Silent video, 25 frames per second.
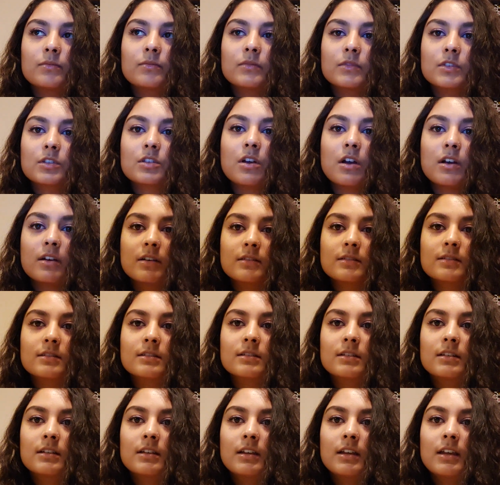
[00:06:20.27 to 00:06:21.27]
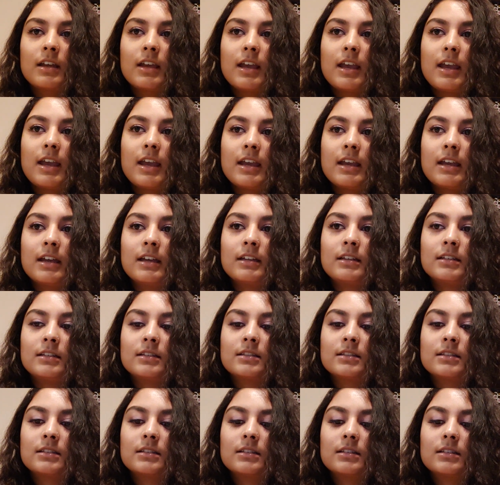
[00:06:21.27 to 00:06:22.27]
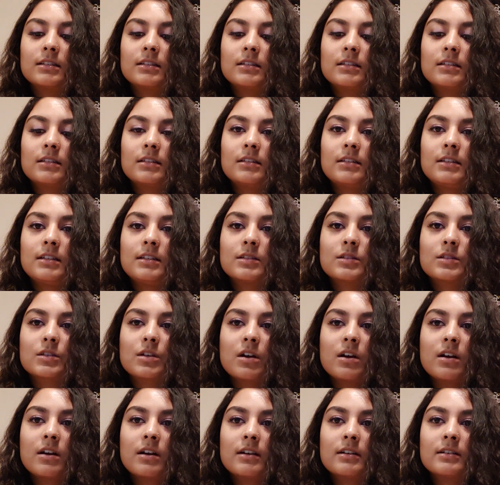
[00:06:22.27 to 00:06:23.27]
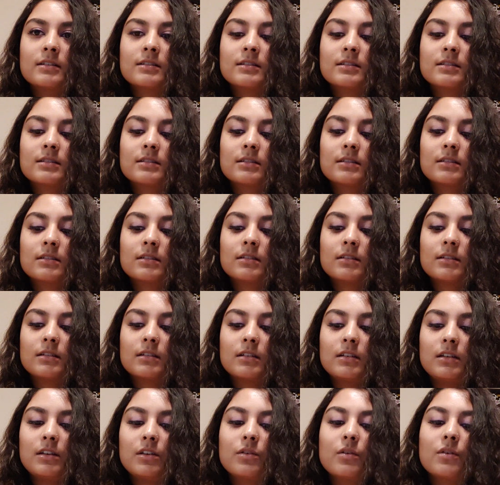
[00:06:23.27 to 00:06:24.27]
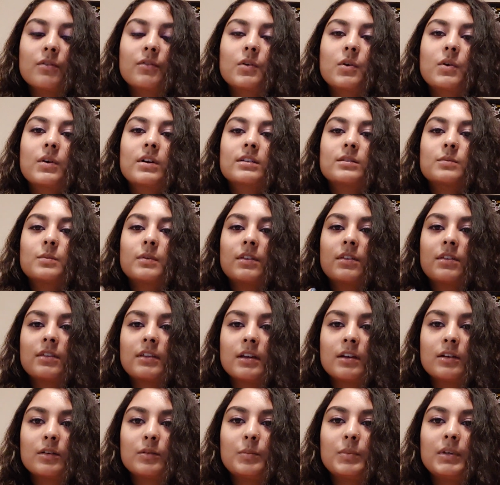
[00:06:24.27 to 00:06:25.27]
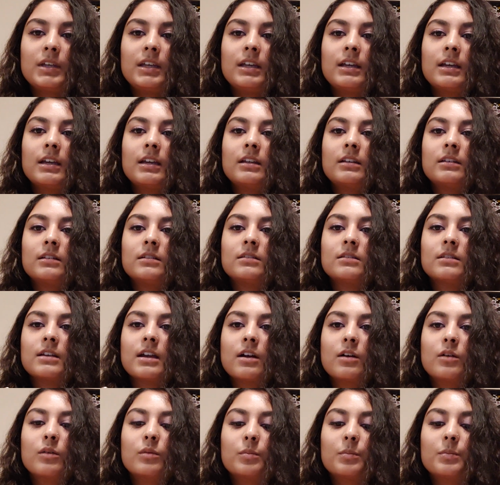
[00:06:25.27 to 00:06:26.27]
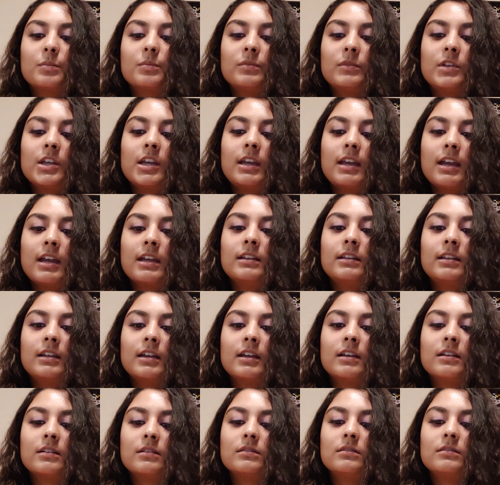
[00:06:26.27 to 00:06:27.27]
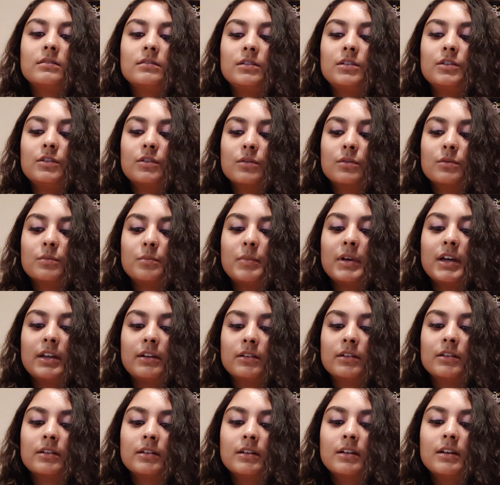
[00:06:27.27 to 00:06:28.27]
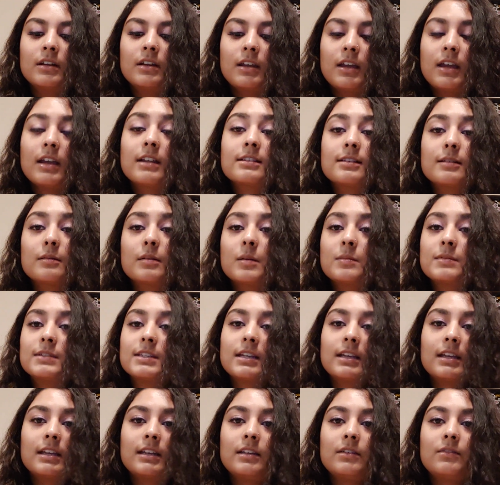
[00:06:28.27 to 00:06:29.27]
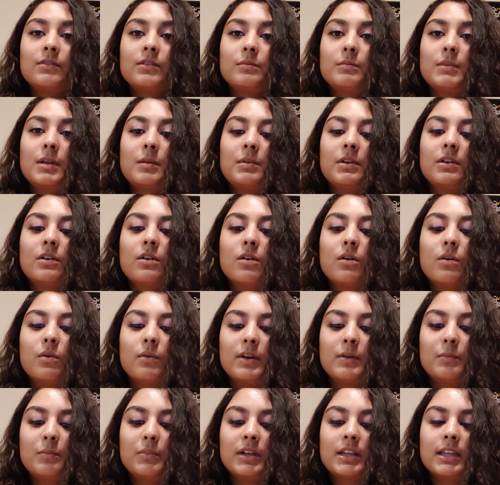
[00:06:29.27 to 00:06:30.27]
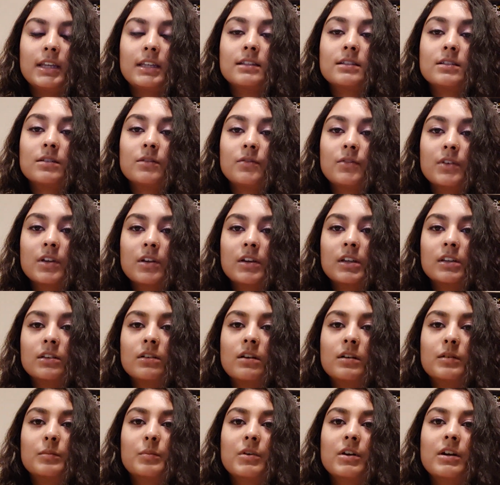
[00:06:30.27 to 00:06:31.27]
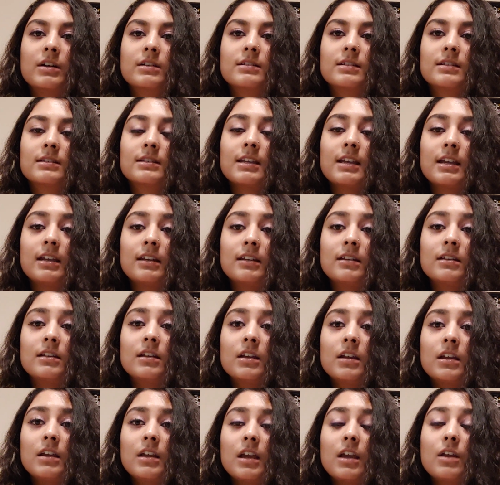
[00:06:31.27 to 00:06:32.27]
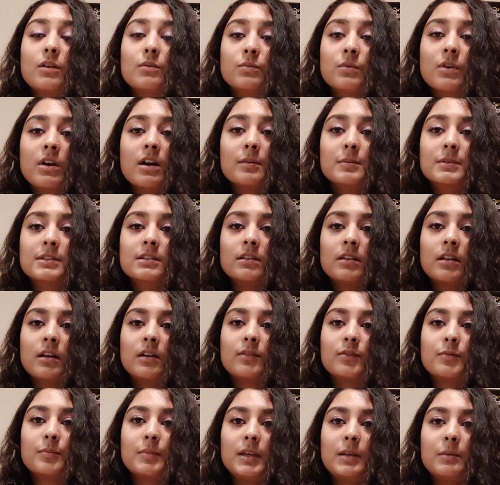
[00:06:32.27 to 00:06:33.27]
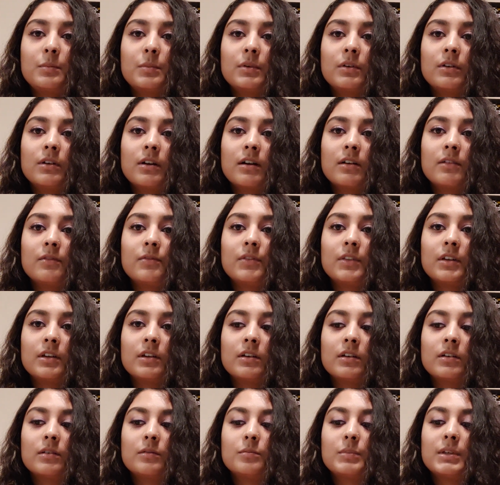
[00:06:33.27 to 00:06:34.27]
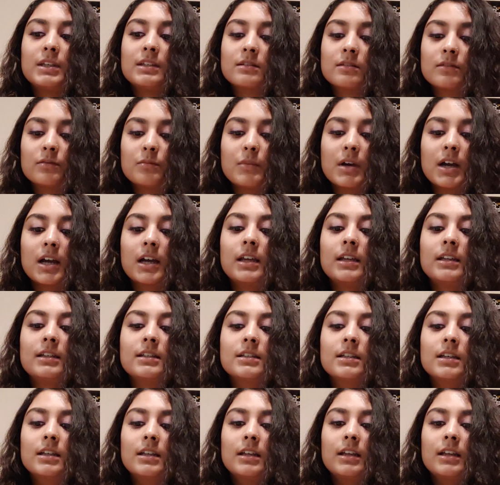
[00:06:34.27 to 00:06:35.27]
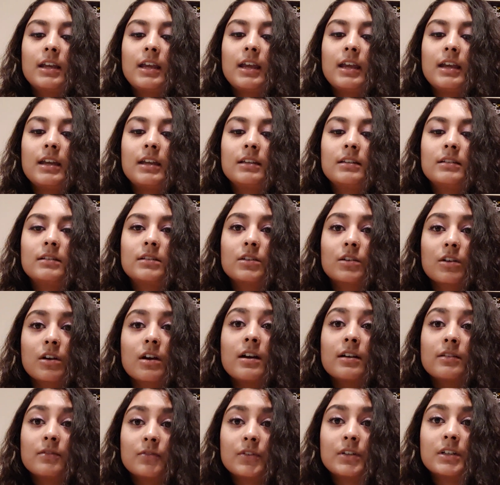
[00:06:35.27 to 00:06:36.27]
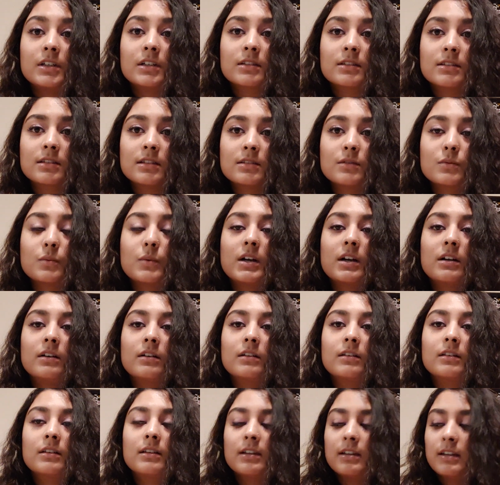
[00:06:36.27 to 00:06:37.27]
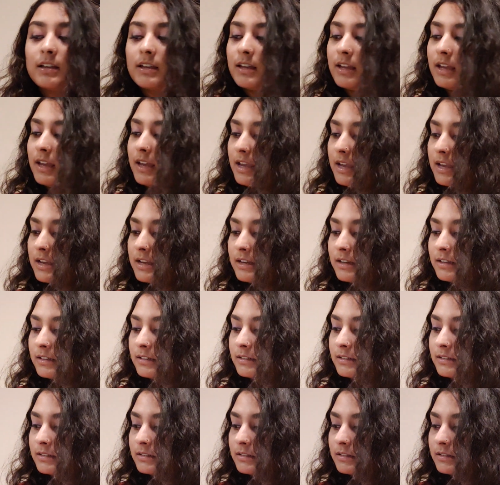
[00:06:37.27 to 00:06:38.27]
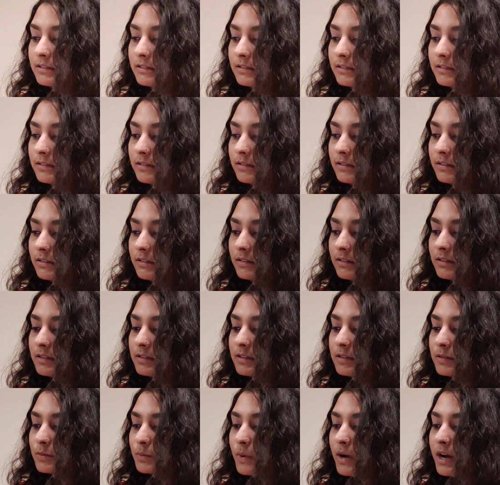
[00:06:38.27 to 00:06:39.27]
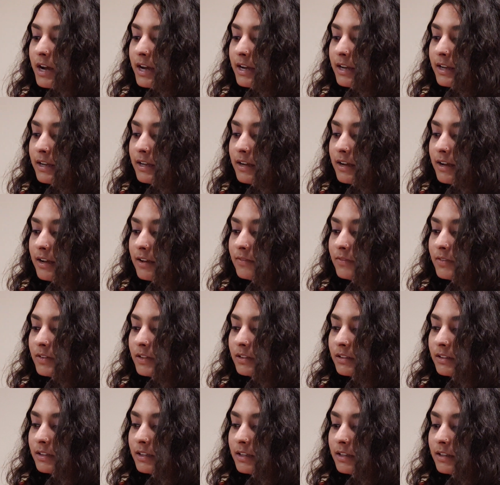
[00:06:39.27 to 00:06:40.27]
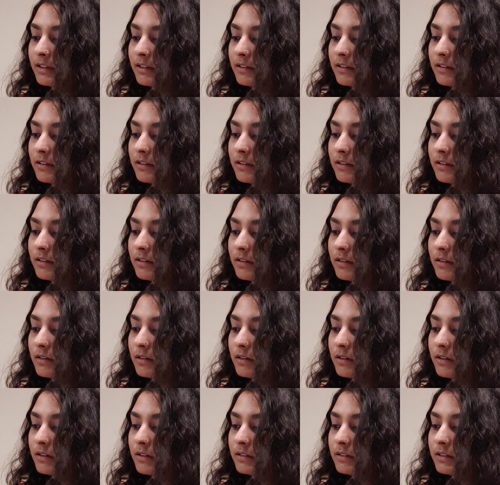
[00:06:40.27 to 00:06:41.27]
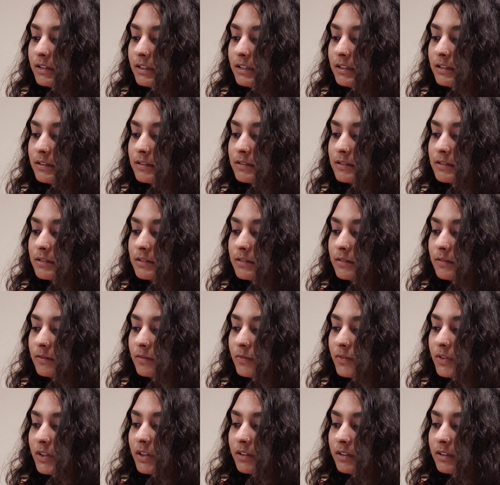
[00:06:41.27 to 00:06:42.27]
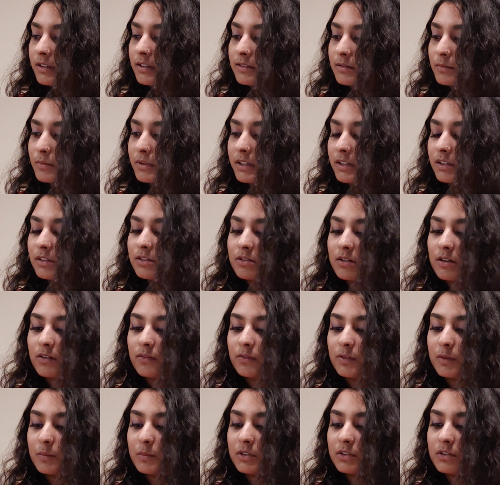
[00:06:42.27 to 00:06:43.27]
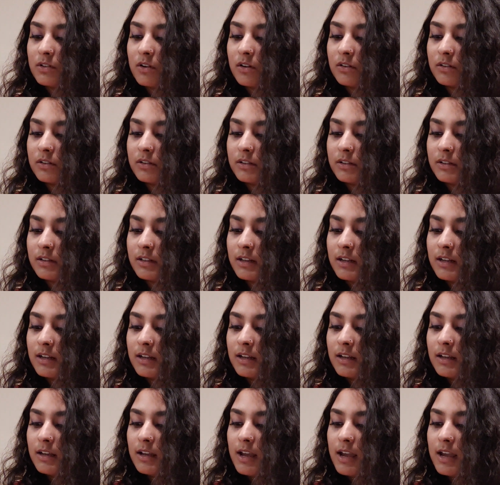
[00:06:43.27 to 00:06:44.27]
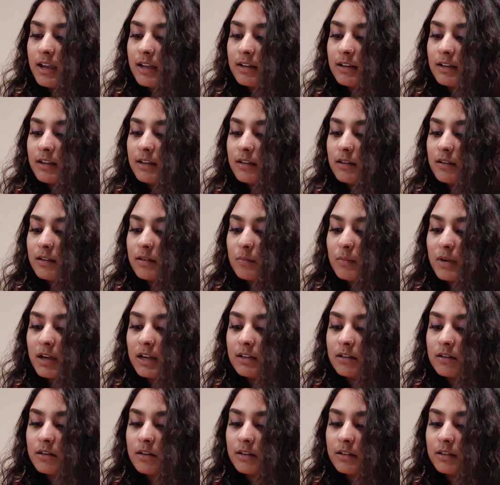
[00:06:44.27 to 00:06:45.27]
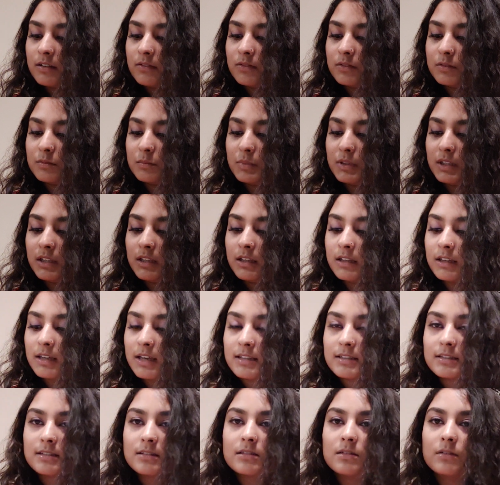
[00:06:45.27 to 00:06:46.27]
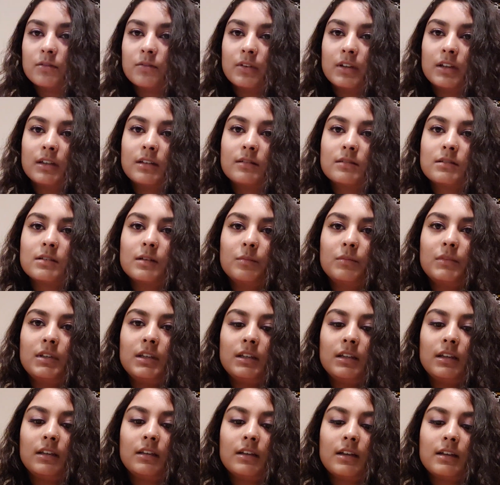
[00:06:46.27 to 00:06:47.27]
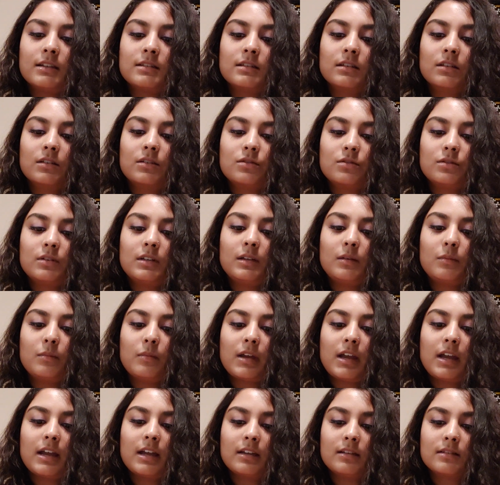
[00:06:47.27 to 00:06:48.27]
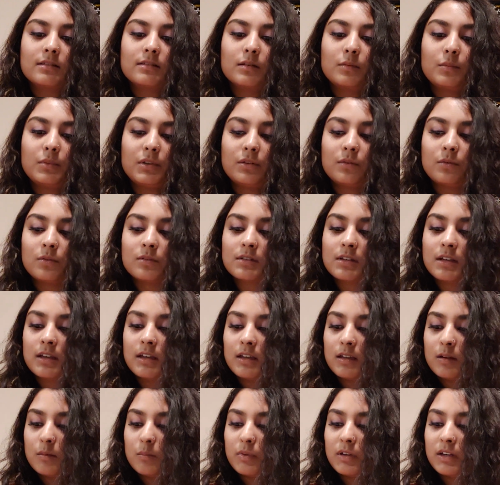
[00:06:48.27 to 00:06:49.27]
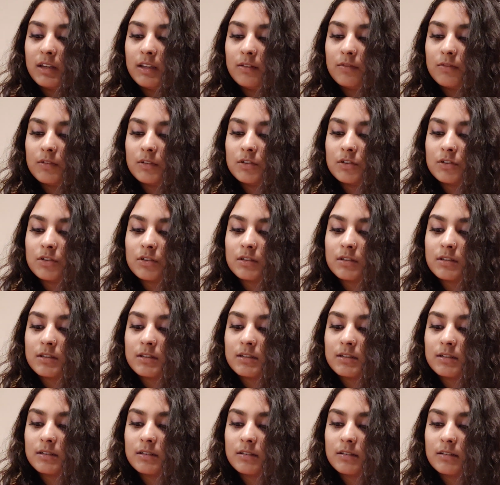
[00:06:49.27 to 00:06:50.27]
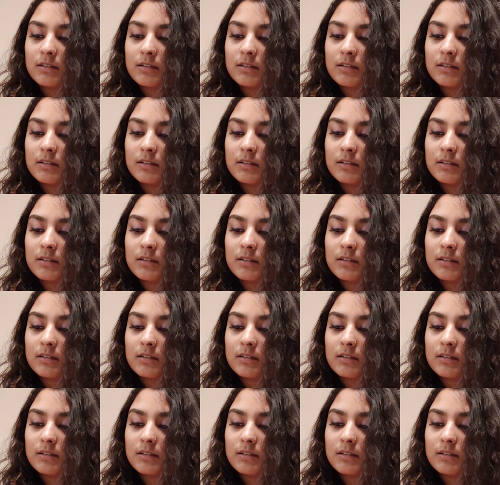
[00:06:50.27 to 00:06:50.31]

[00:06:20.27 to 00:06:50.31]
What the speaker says: scars. And these scars, of course with therapy and help, they can get, better. And sometimes they can even maybe go away, but it's a very long process, and it robs a lot of people of their peace of mind and their confidence as well. And this is why I feel like these feelings, when they start from adulthood, and it might not even be cases of like something as extreme as abuse, but even just